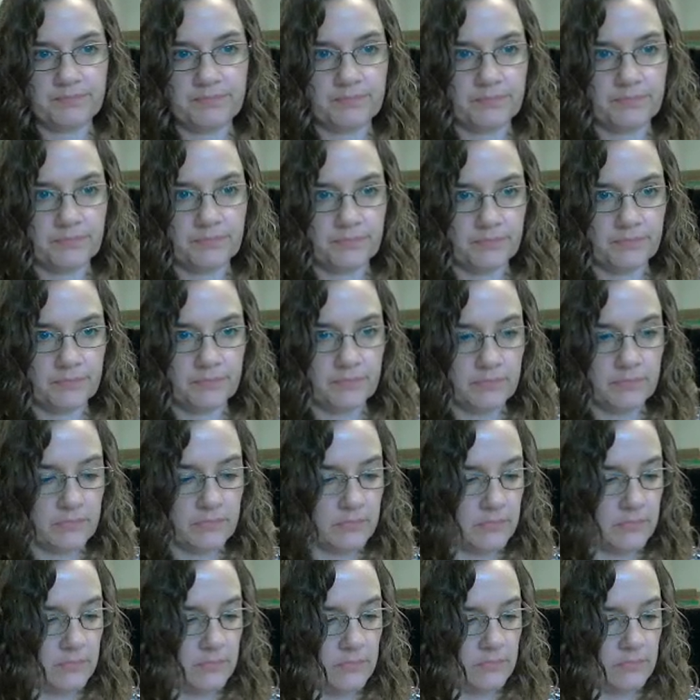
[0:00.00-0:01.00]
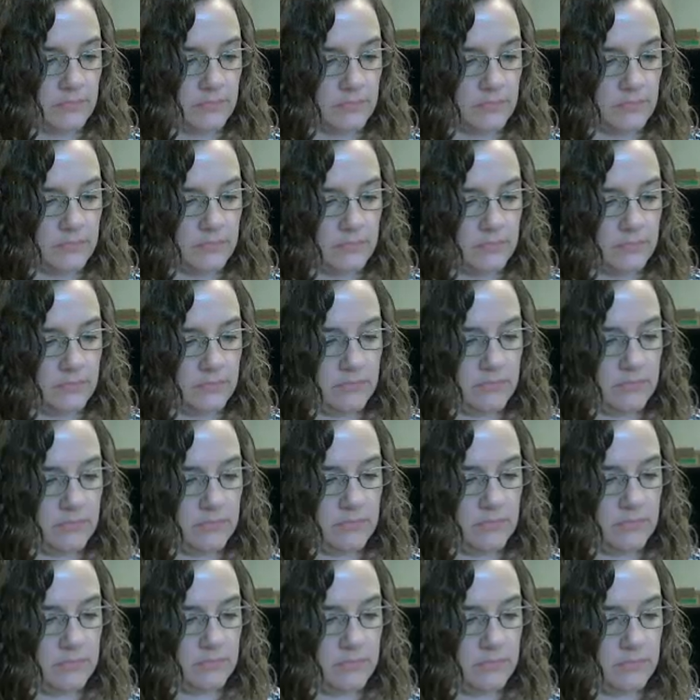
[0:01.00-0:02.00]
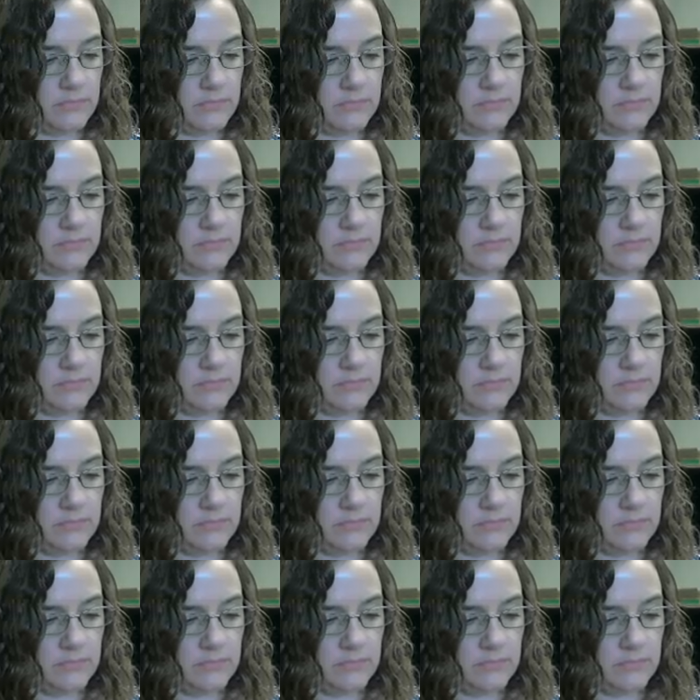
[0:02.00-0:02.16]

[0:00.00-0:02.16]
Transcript: No one is speaking in this clip.